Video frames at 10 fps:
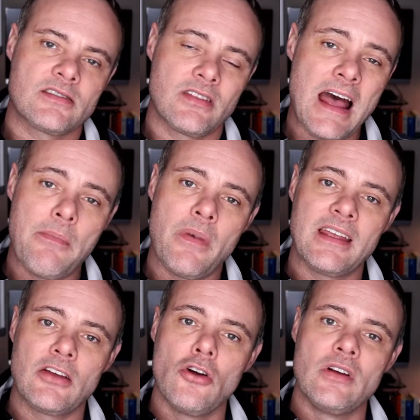So that
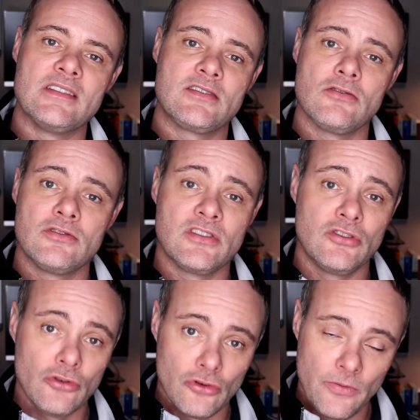might go into to
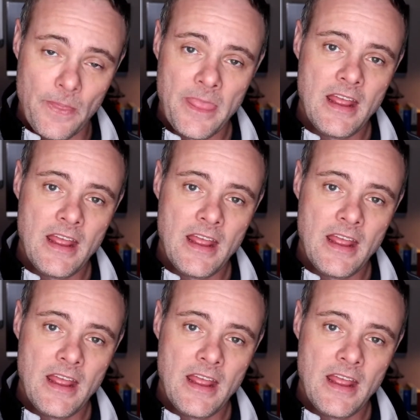do